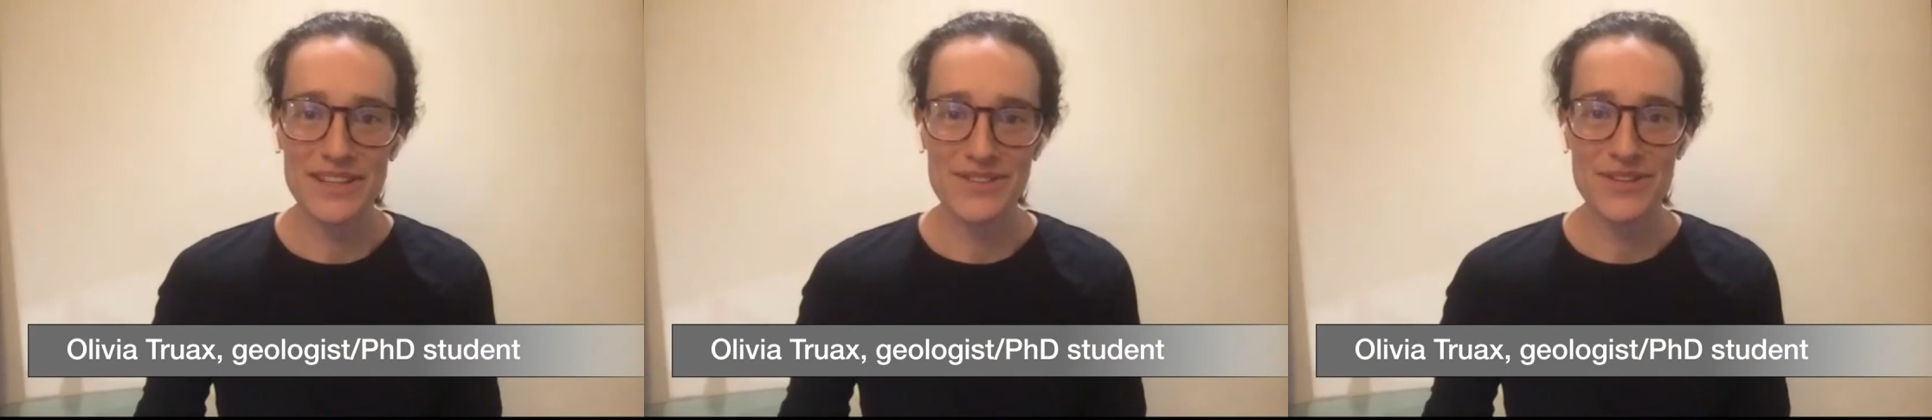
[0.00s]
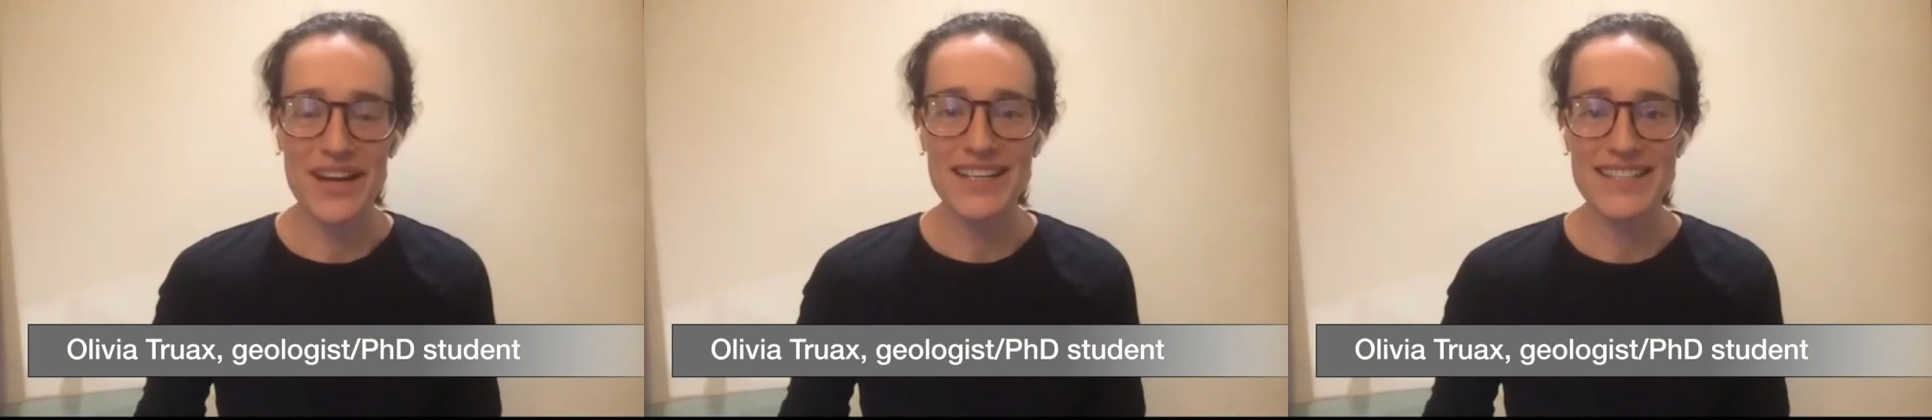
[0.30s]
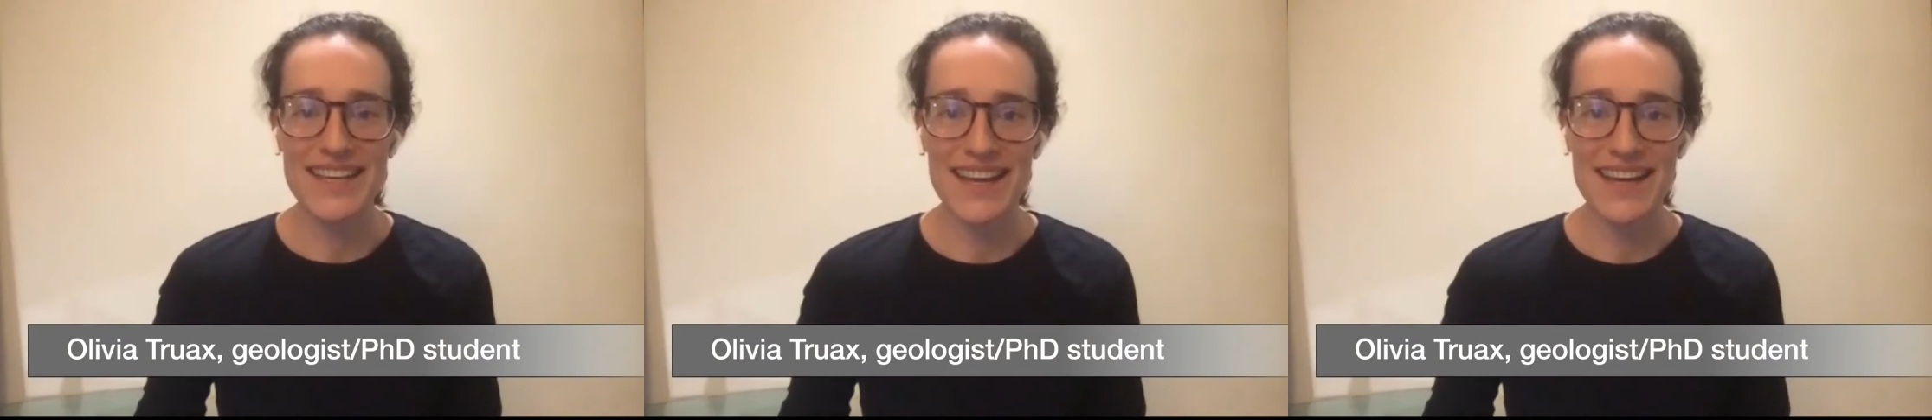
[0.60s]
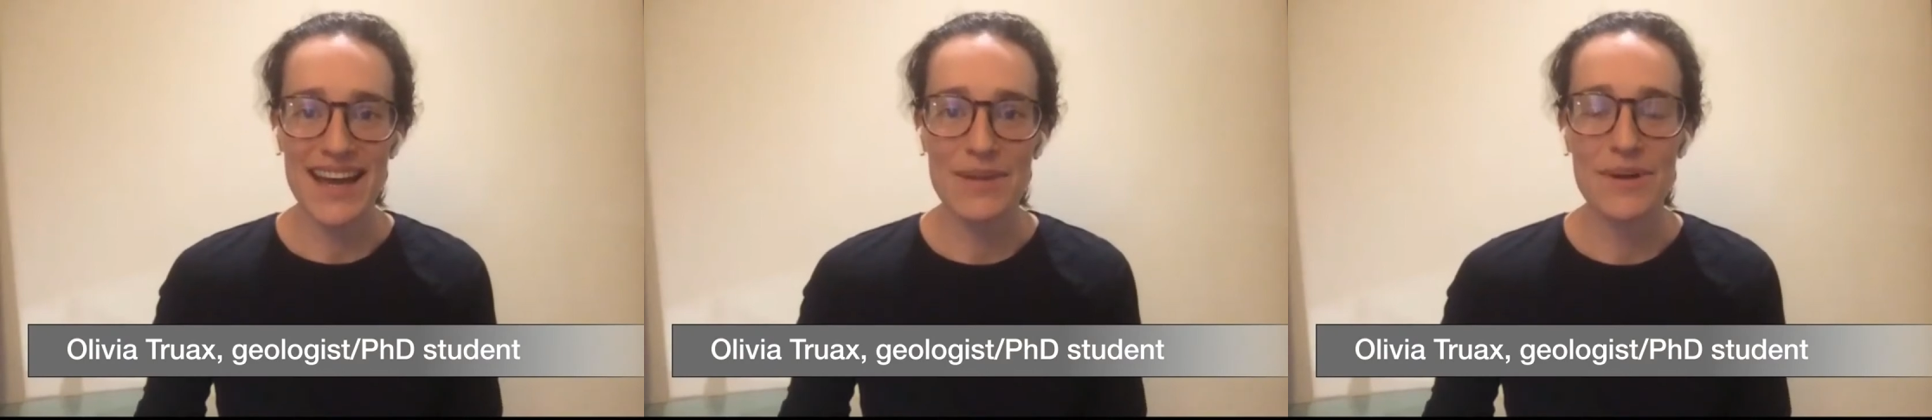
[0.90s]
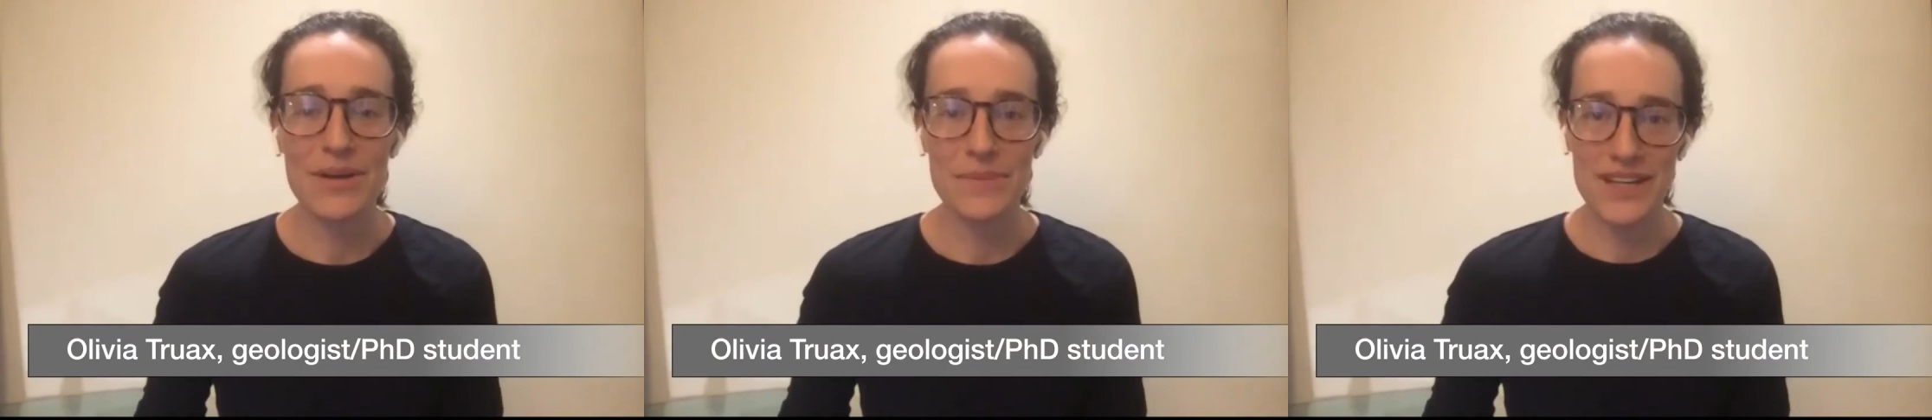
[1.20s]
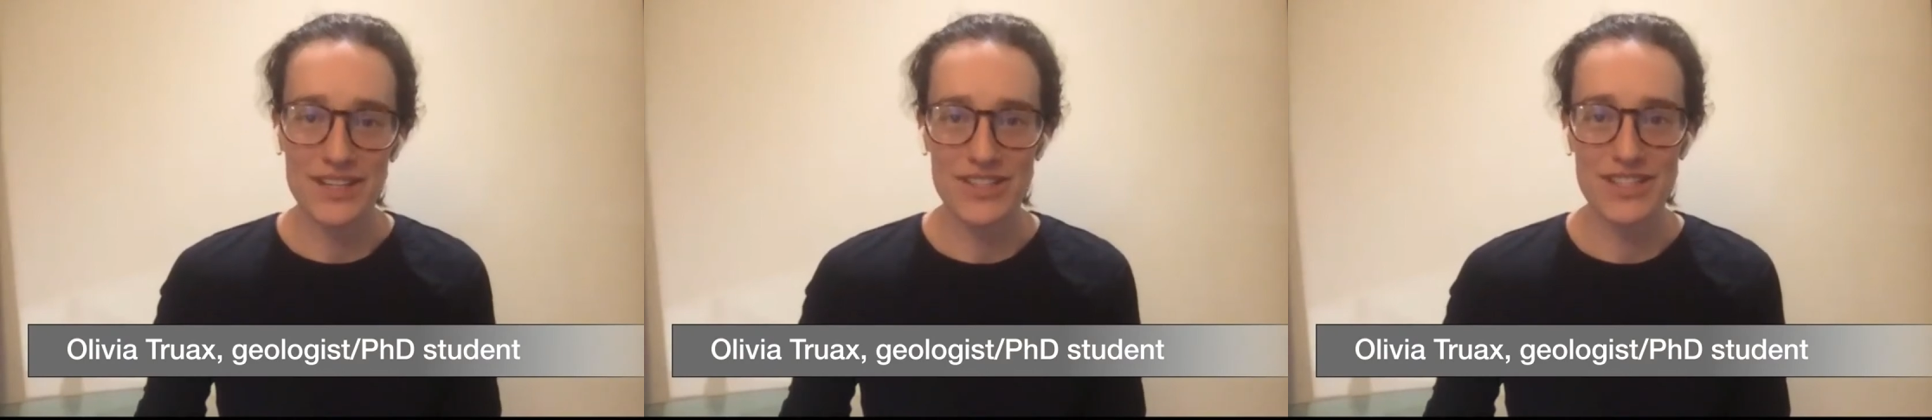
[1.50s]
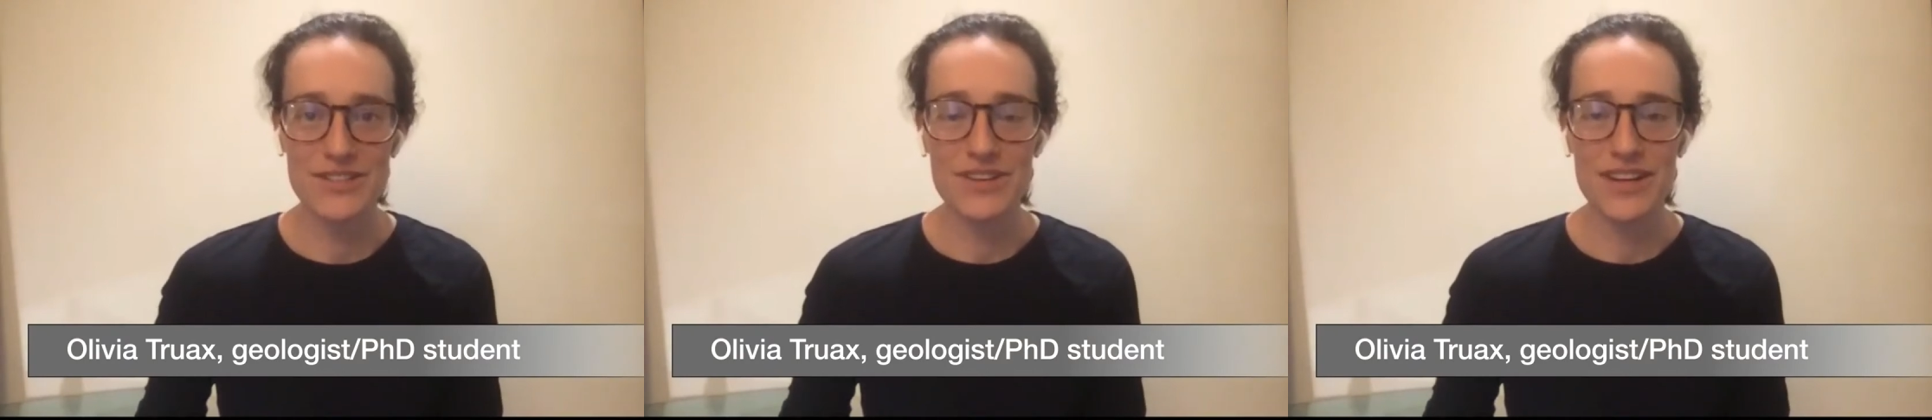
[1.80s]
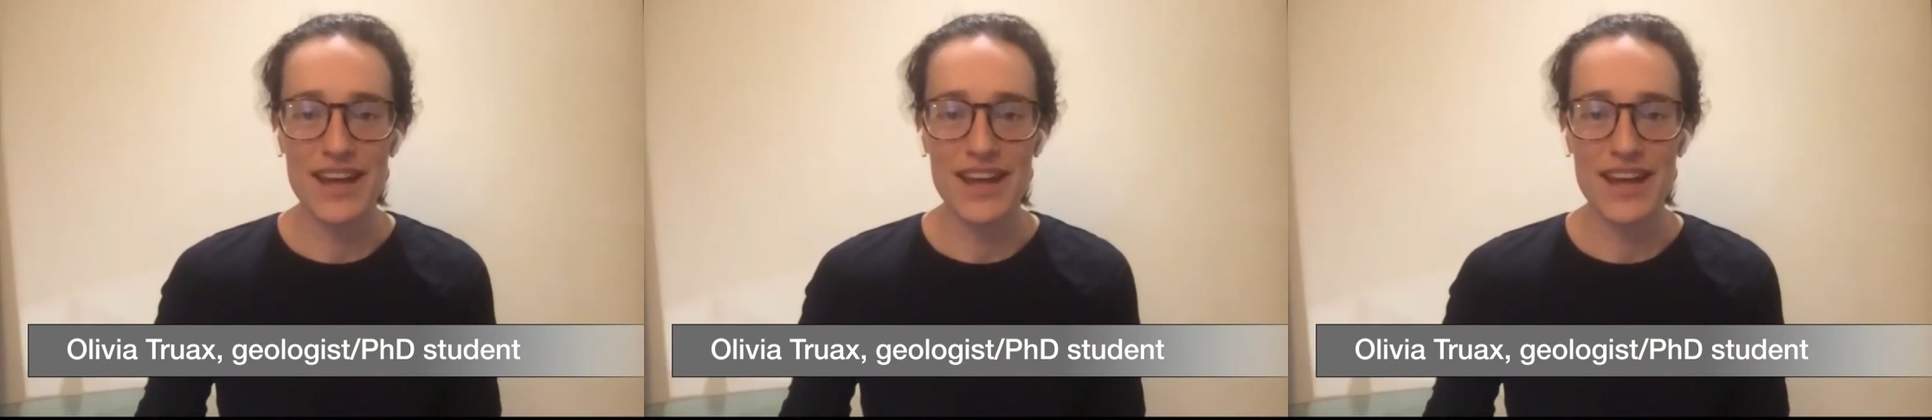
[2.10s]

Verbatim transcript: Truax, and I'm a PhD student